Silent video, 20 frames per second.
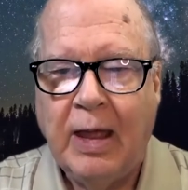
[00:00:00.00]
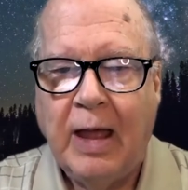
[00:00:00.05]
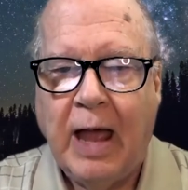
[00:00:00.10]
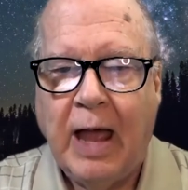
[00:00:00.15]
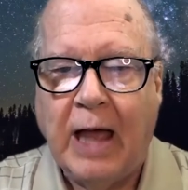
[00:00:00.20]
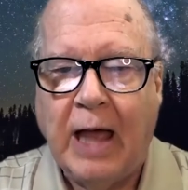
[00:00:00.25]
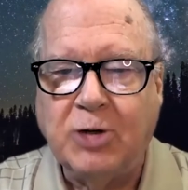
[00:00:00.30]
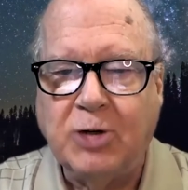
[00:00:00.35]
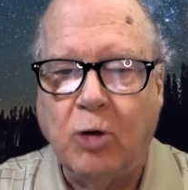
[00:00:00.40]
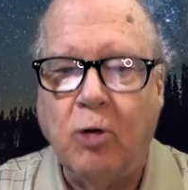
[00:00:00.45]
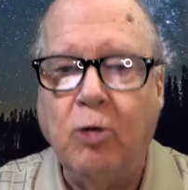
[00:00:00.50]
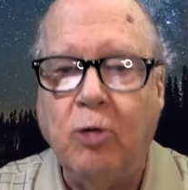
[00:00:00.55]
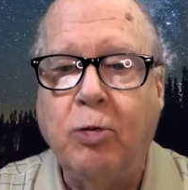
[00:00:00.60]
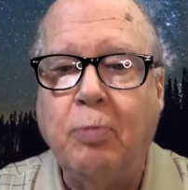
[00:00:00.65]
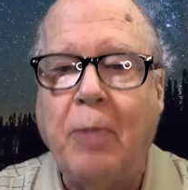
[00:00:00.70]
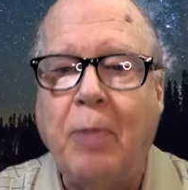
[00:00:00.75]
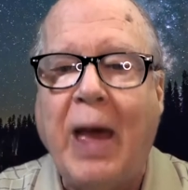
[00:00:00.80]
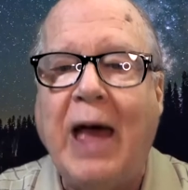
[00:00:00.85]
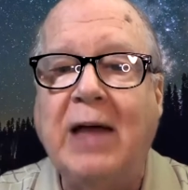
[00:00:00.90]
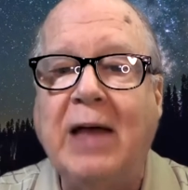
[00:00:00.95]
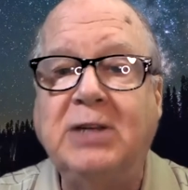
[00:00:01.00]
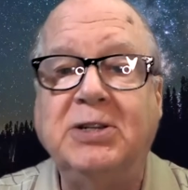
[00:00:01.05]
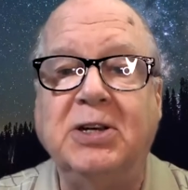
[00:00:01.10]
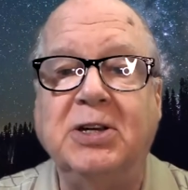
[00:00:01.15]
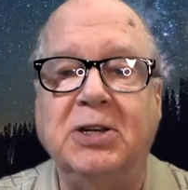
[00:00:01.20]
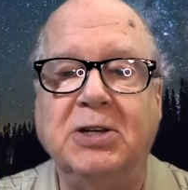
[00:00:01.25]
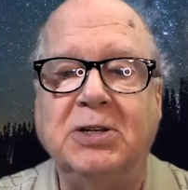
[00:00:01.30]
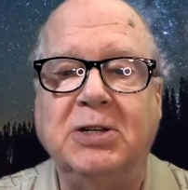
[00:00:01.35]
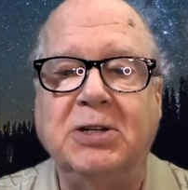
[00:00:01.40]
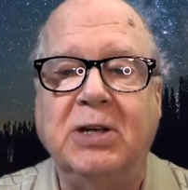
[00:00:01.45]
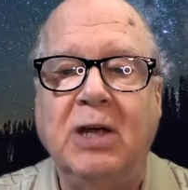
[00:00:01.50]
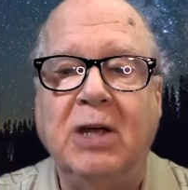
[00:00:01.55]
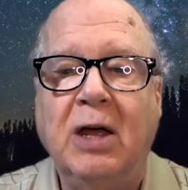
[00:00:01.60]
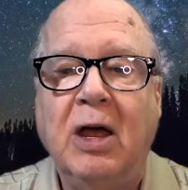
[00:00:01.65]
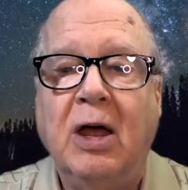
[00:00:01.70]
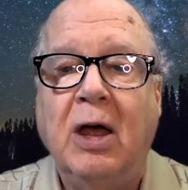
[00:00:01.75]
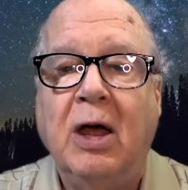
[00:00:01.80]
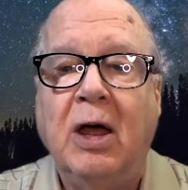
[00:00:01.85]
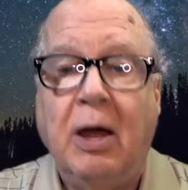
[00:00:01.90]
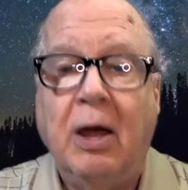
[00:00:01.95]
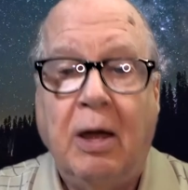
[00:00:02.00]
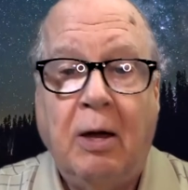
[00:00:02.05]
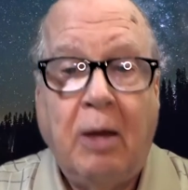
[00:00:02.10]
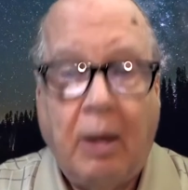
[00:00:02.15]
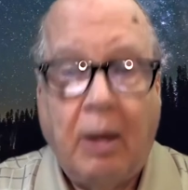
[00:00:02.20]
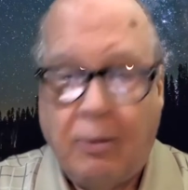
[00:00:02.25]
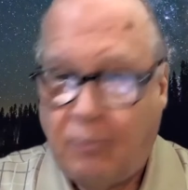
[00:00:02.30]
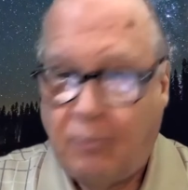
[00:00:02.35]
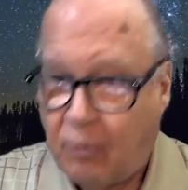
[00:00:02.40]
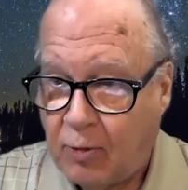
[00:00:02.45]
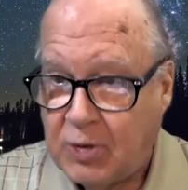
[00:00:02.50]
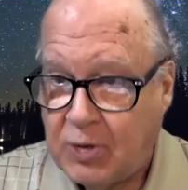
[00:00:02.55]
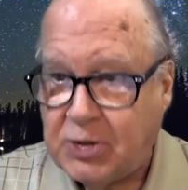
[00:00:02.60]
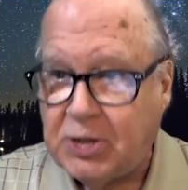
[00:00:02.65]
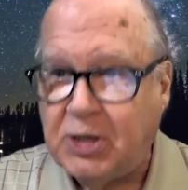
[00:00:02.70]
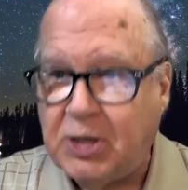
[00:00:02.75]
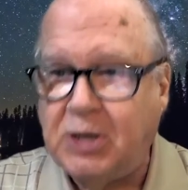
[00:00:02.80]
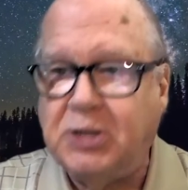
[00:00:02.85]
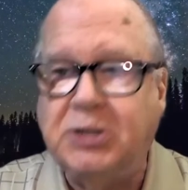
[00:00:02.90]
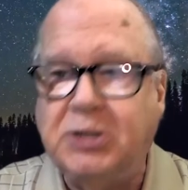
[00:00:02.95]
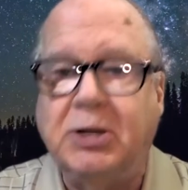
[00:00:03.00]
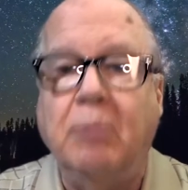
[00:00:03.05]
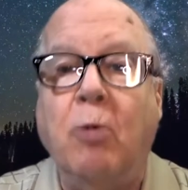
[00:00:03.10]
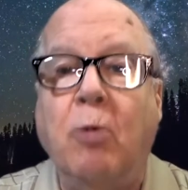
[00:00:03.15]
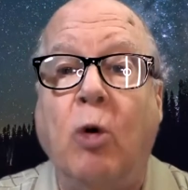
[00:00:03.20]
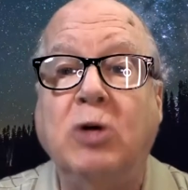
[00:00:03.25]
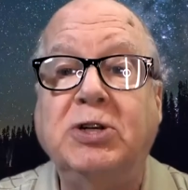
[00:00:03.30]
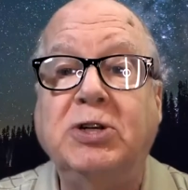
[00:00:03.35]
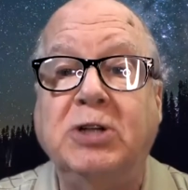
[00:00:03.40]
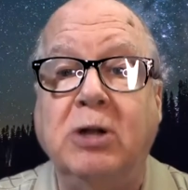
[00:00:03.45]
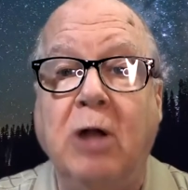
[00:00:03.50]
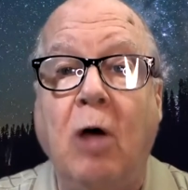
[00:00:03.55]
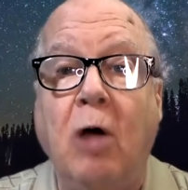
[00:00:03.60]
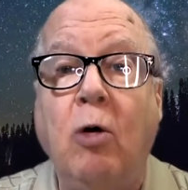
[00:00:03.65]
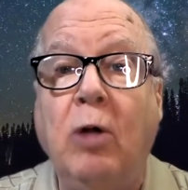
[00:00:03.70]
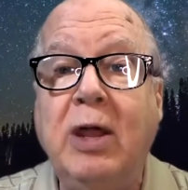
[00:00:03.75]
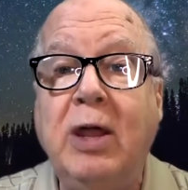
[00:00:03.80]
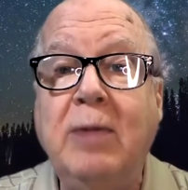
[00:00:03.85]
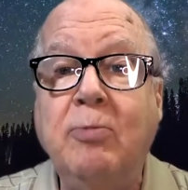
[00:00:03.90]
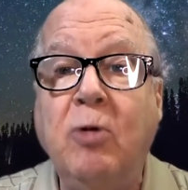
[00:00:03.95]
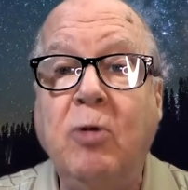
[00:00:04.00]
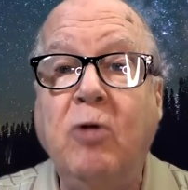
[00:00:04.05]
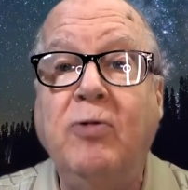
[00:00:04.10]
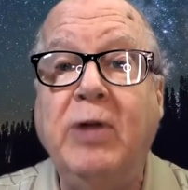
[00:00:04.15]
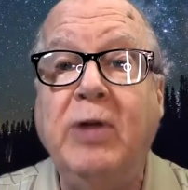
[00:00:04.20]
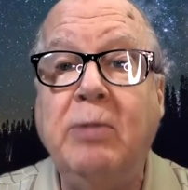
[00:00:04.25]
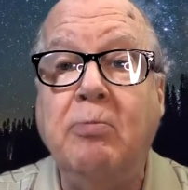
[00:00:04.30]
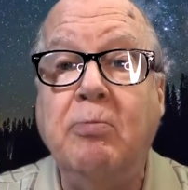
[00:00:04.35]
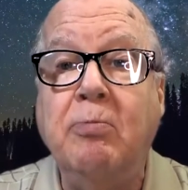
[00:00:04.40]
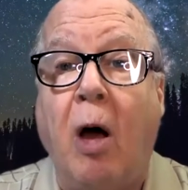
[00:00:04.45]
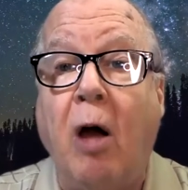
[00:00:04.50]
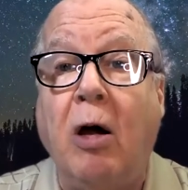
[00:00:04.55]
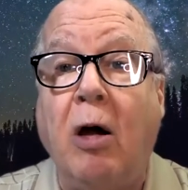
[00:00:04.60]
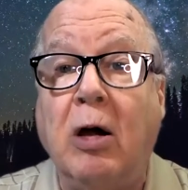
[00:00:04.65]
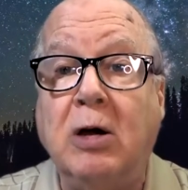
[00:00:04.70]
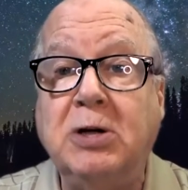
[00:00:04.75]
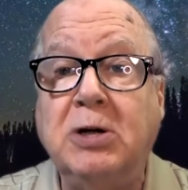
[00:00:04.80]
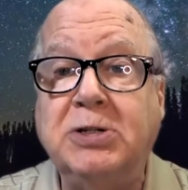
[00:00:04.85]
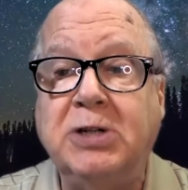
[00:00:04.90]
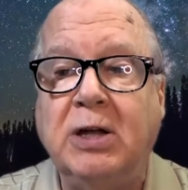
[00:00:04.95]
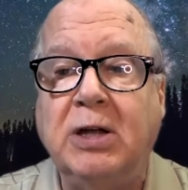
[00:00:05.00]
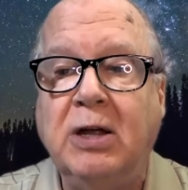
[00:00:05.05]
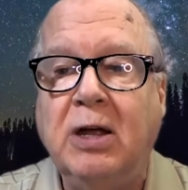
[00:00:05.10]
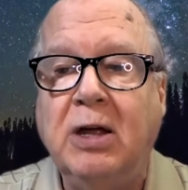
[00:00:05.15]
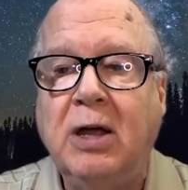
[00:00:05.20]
As Earth passes, for instance, the more slowly moving Mars,